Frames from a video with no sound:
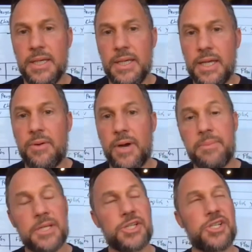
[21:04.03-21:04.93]
anyway,
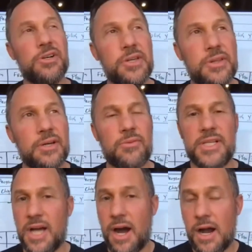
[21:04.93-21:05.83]
I'm going to show you that
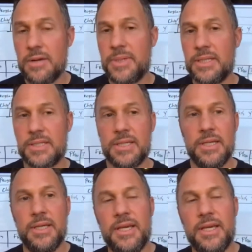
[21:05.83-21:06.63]
retirement,